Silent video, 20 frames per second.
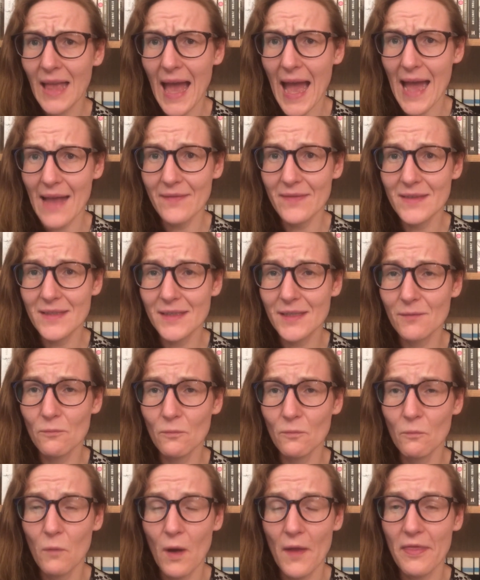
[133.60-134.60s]
And
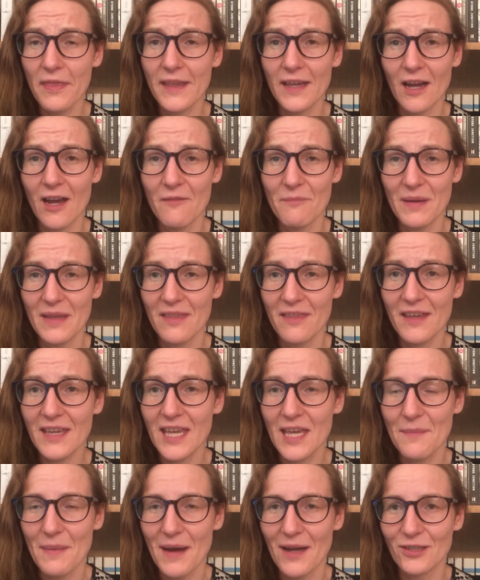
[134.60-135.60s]
one thing I've been
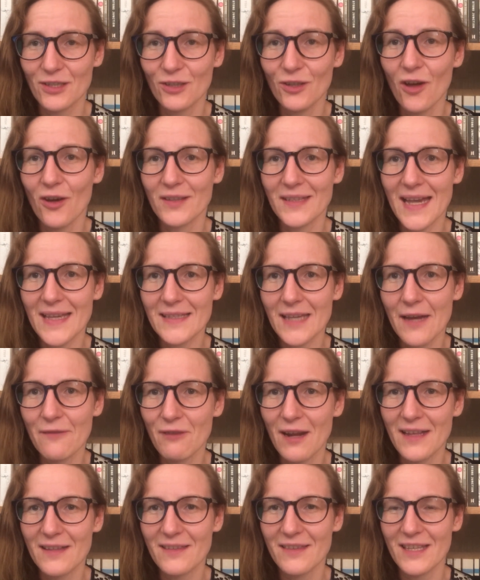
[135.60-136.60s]
thinking about a lot as
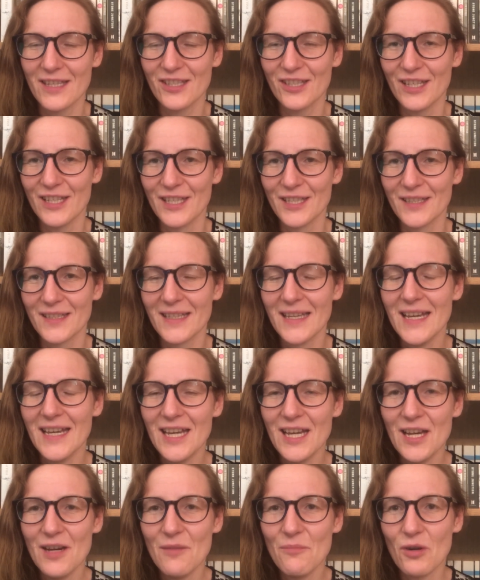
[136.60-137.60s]
I've read this year's
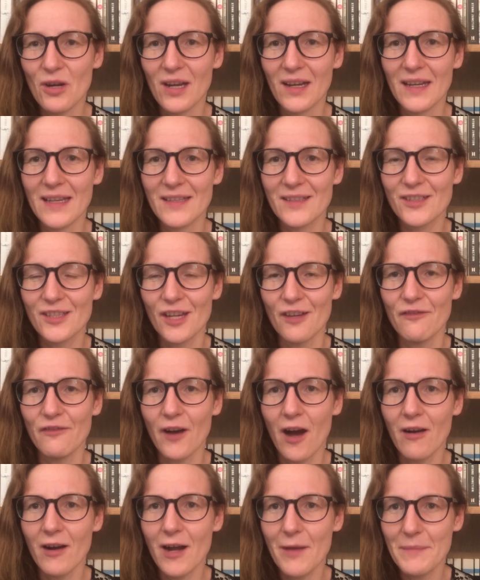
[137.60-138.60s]
Booker list so
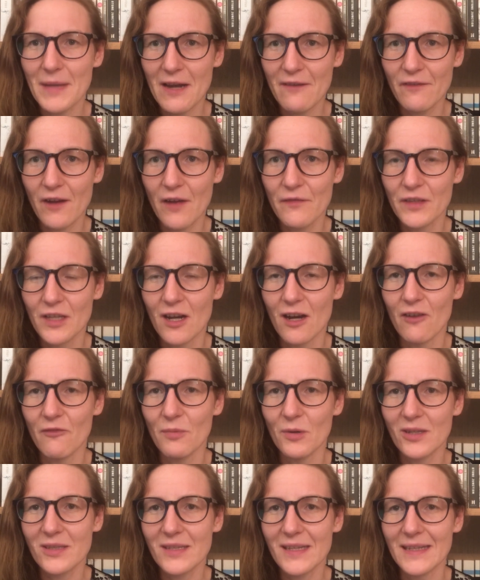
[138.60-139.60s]
far, I'm now five and a half
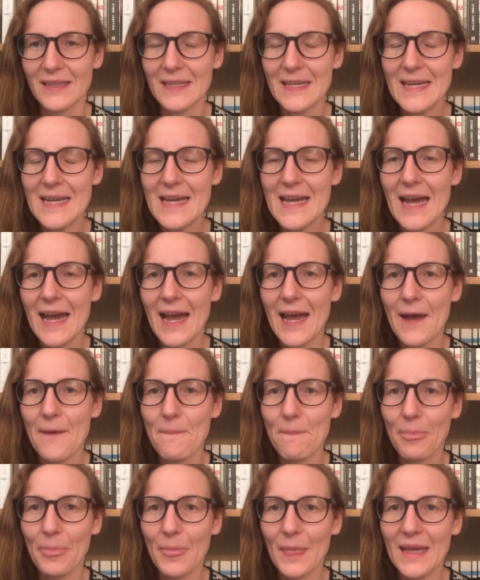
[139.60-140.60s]
books in,
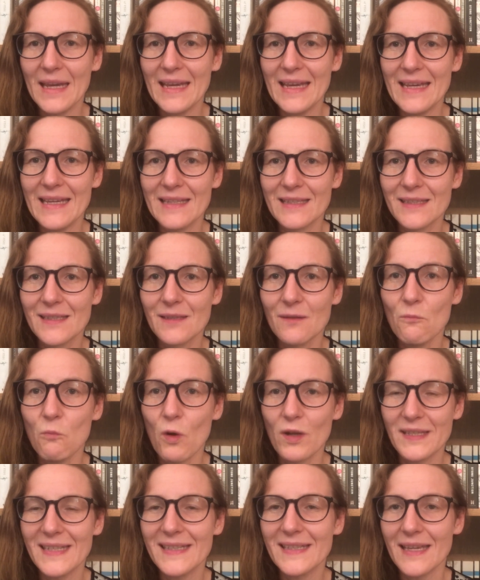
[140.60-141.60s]
um, is
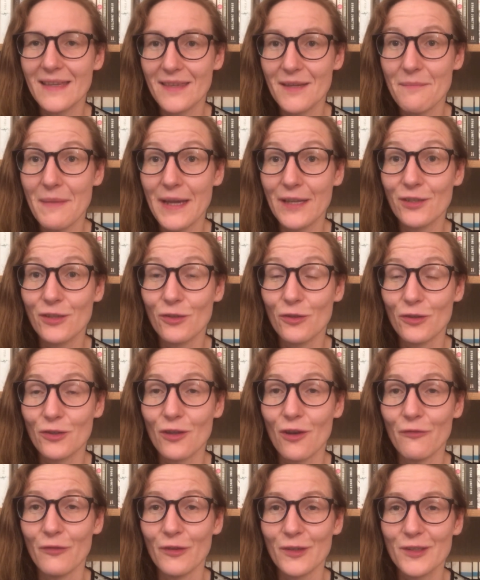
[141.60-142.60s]
what is it that makes a good
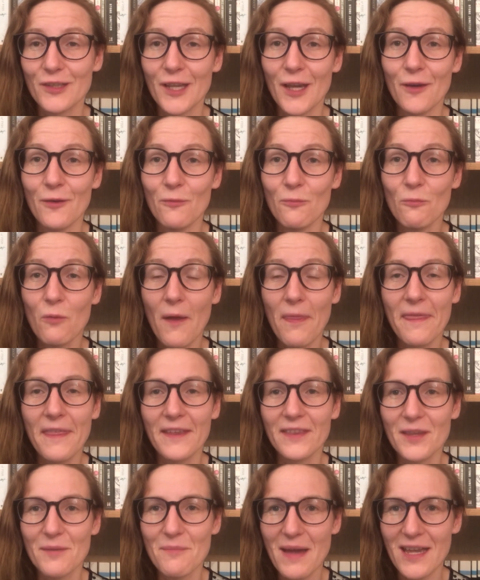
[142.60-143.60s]
novel? So, one
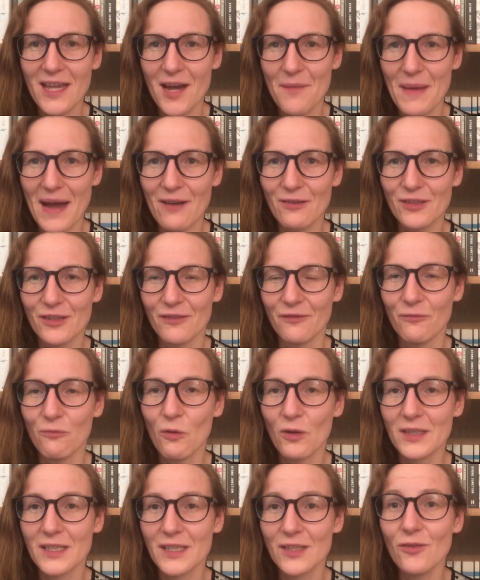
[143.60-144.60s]
thing that may come out of
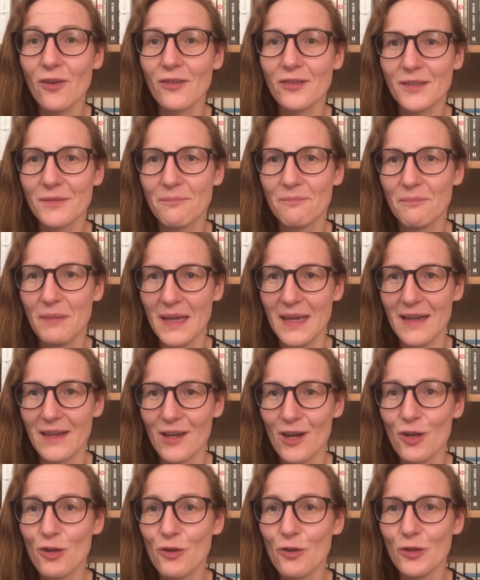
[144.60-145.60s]
what is not
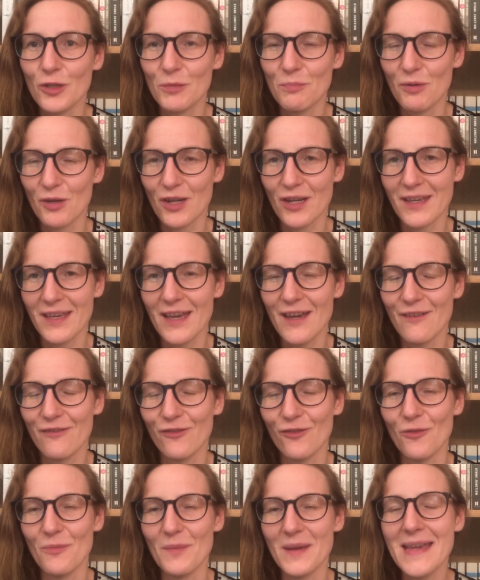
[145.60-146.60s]
being a good Booker year
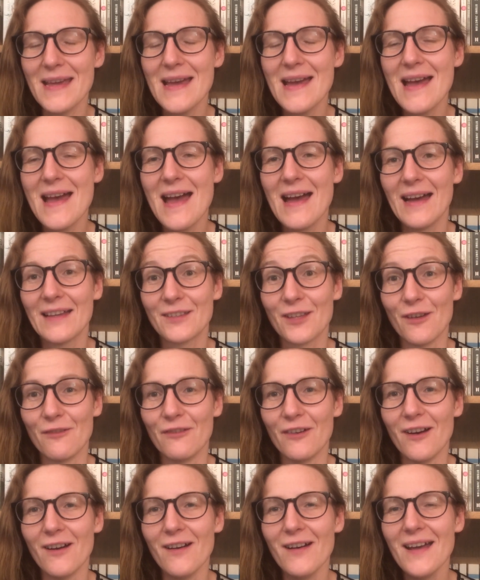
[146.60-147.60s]
for me so
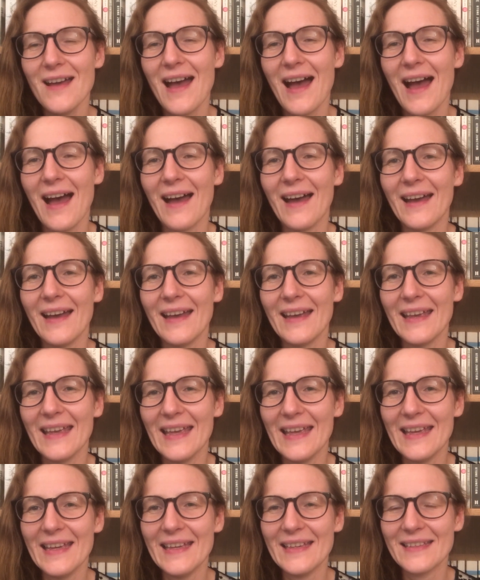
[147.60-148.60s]
far uh,
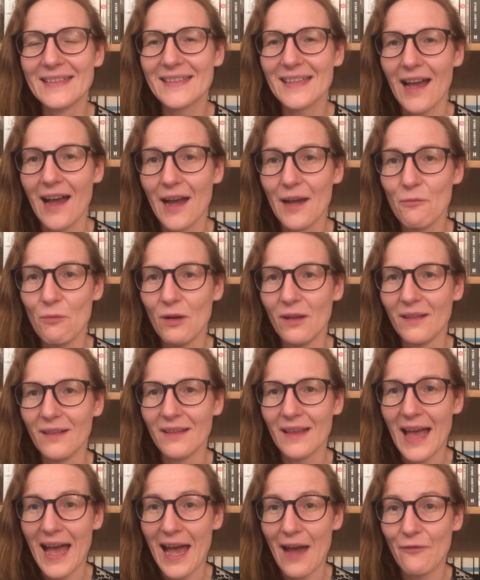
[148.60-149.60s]
is I
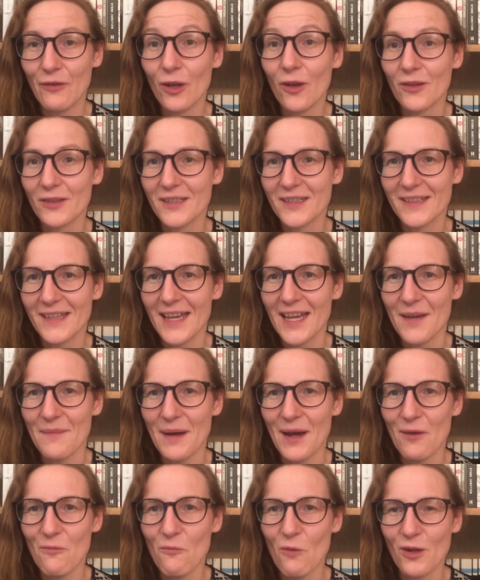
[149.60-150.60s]
will have a lot to say
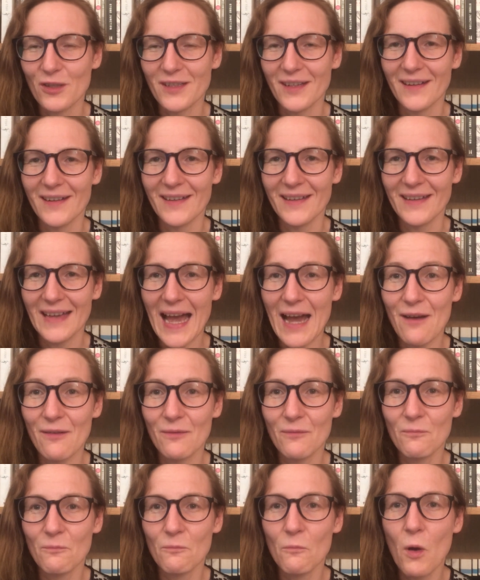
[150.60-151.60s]
about what I how
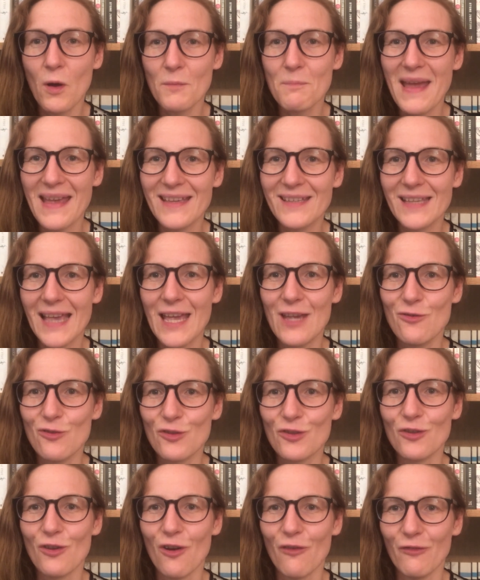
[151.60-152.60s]
what makes a
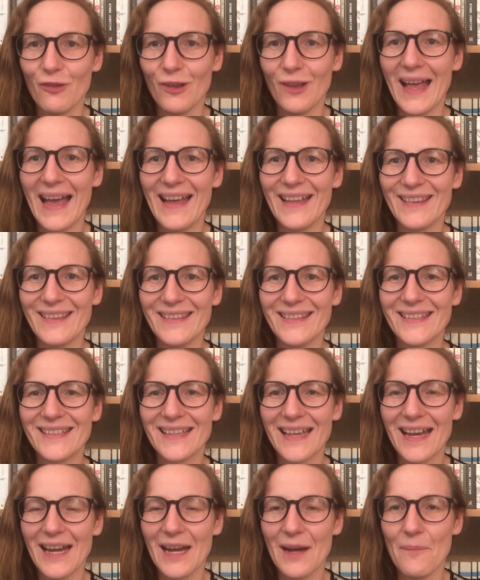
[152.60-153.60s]
good novel and
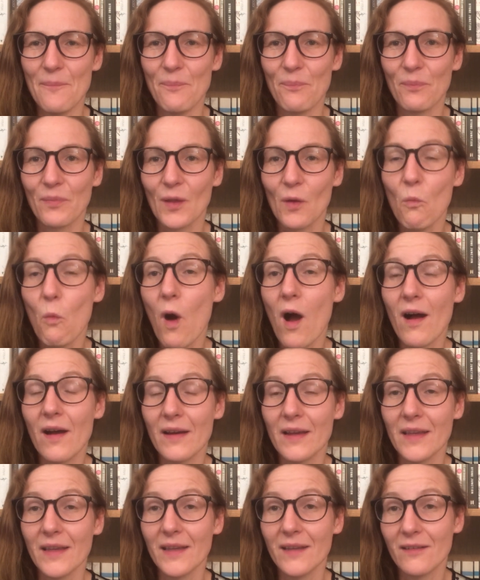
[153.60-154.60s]
um,
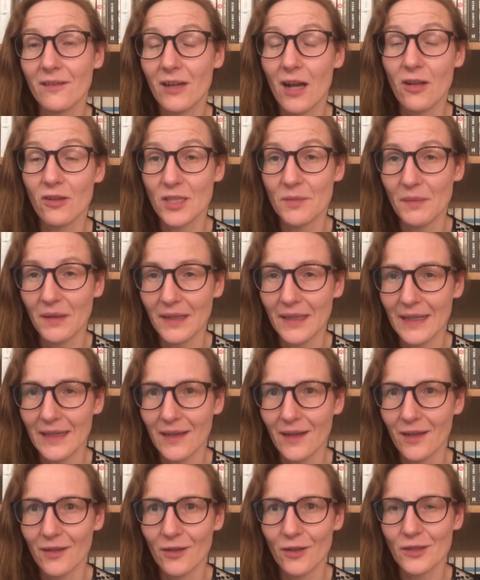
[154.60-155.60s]
why
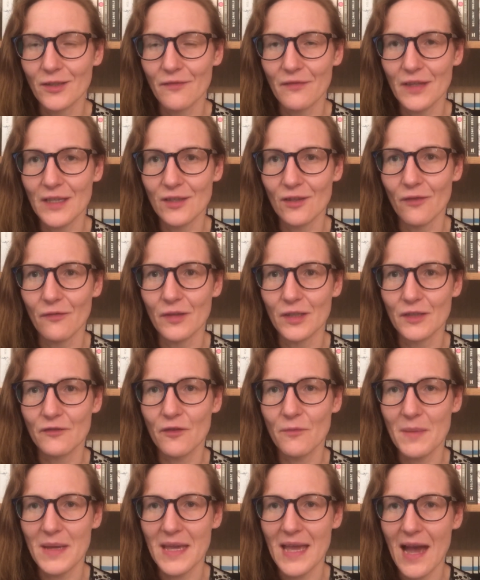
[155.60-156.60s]
ultimately a lot of these novels
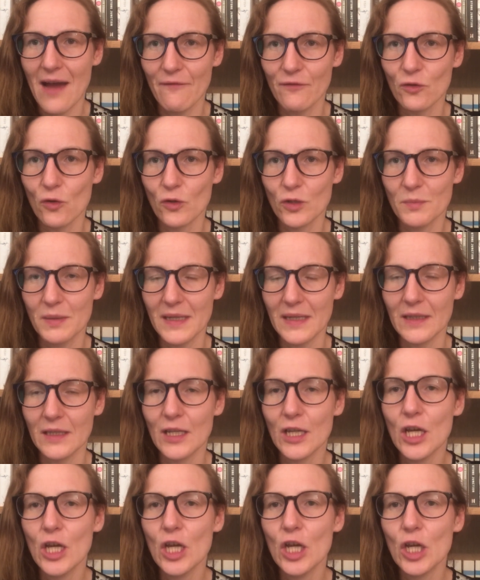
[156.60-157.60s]
for me have not
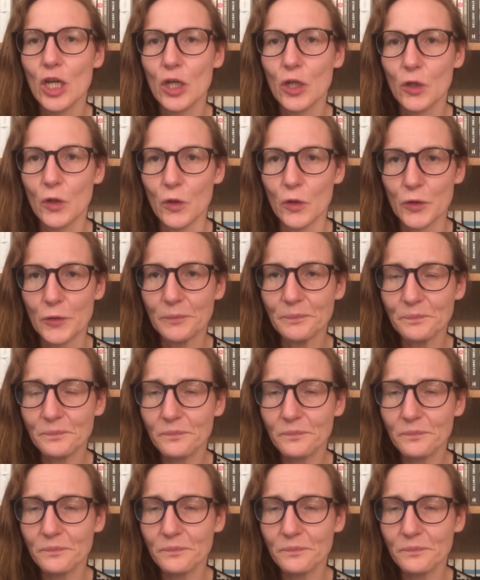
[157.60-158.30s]
been good.